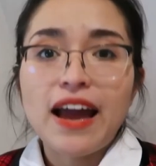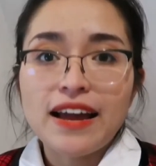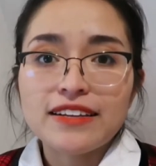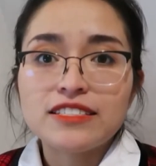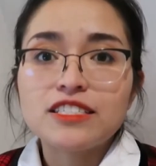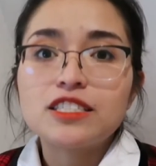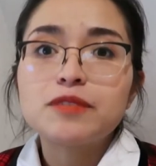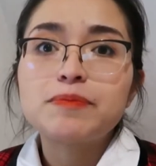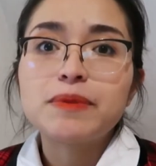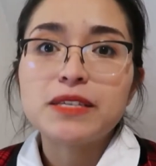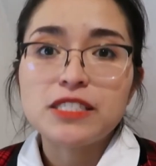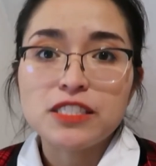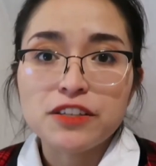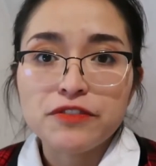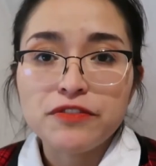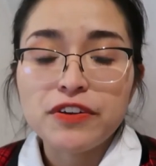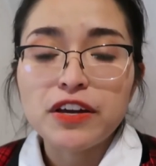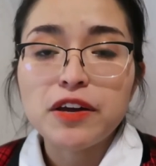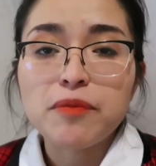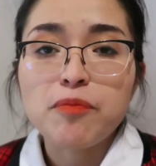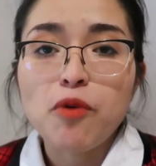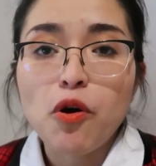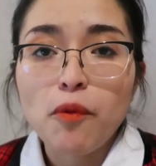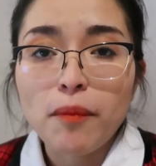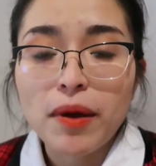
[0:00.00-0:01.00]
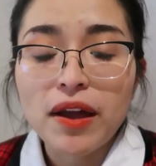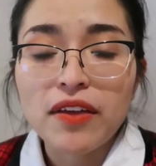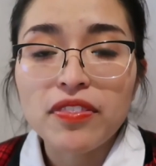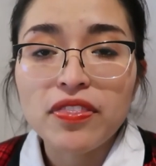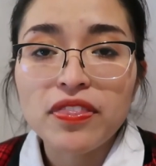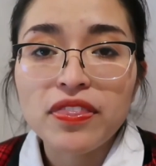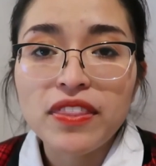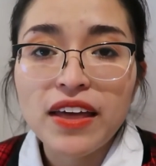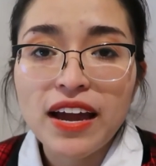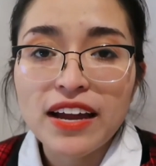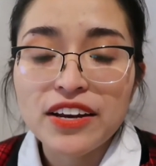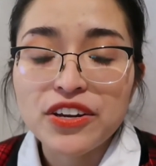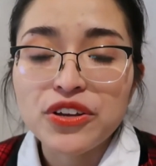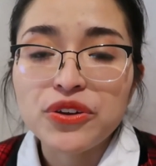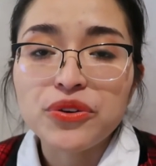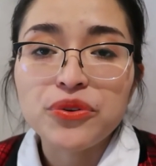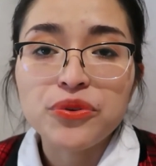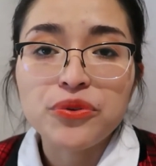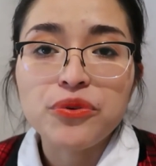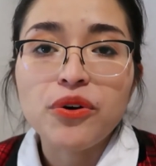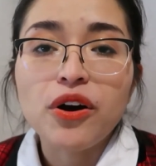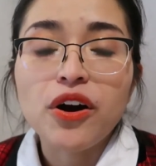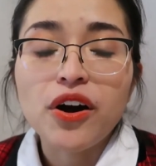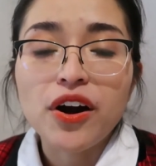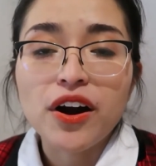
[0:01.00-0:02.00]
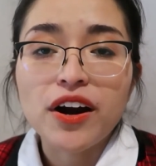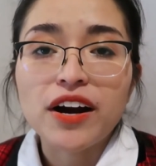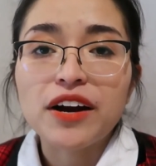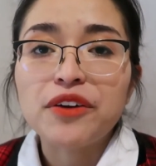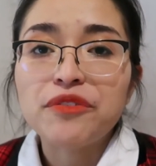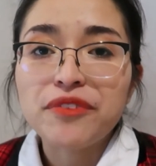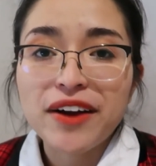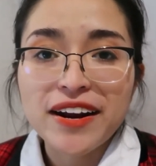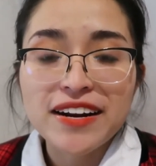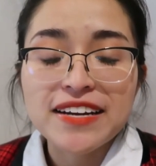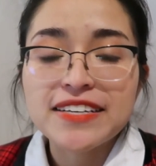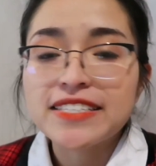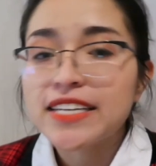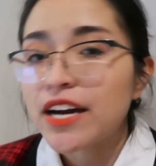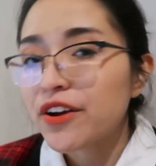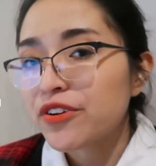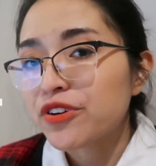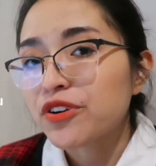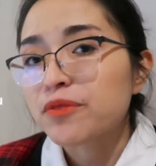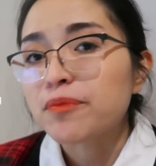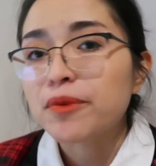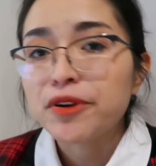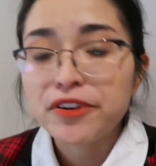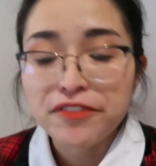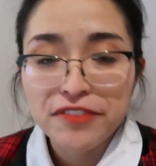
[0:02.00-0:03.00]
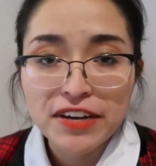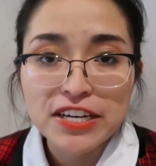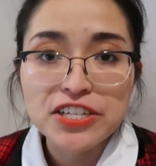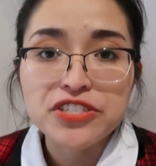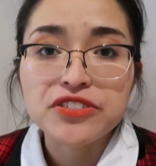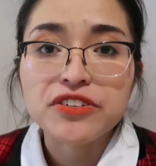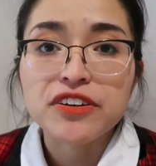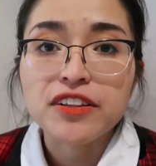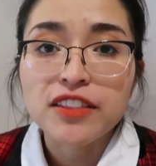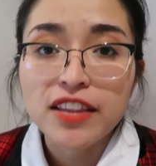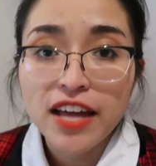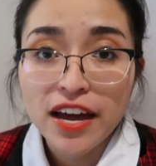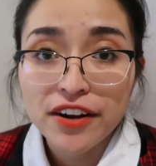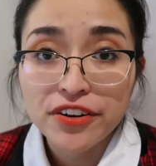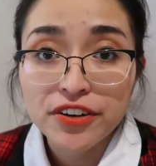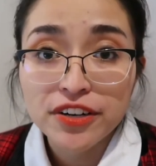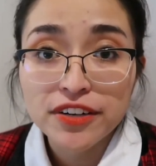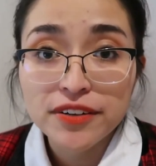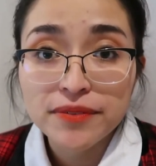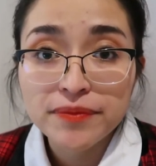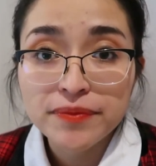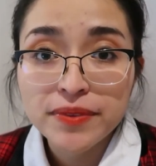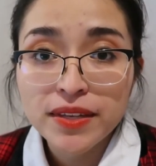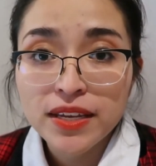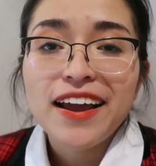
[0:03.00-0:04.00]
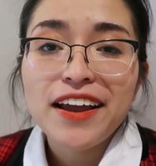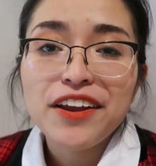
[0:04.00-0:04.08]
that specific moment that you are writing down your motivational letter.